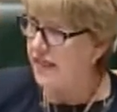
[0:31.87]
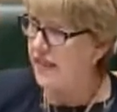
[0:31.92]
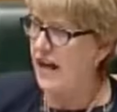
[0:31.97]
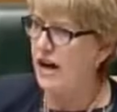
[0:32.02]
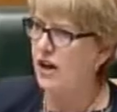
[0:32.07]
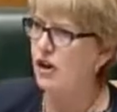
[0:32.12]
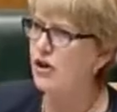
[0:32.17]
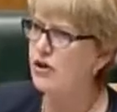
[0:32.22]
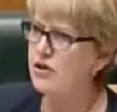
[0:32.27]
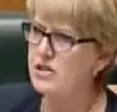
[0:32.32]

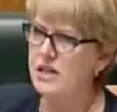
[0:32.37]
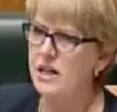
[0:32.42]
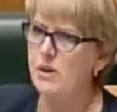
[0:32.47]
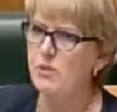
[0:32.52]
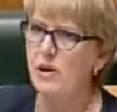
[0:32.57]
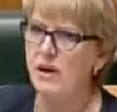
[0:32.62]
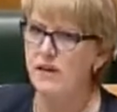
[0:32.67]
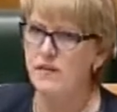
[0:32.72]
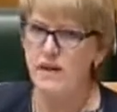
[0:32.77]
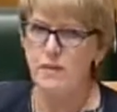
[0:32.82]
They're
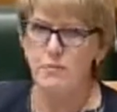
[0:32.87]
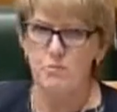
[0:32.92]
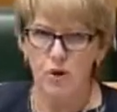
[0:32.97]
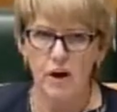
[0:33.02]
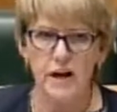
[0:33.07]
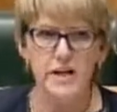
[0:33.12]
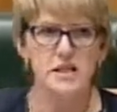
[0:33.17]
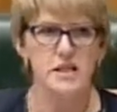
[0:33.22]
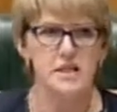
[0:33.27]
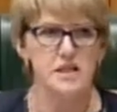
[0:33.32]
losing one of their
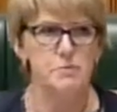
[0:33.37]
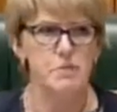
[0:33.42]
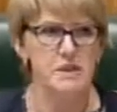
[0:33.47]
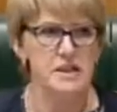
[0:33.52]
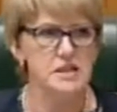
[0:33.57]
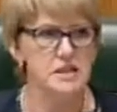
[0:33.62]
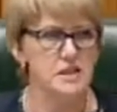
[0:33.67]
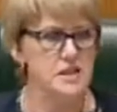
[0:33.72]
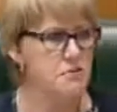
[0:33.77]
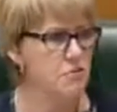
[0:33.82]
brightest
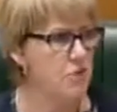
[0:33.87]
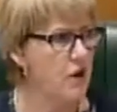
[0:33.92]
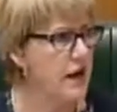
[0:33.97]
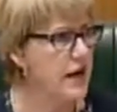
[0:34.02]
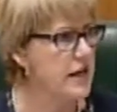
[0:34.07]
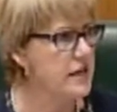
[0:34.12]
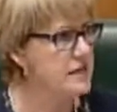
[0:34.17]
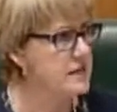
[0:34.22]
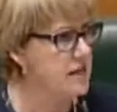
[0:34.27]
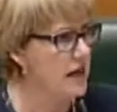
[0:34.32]
business
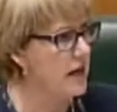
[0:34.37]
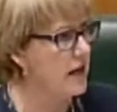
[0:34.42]
brains,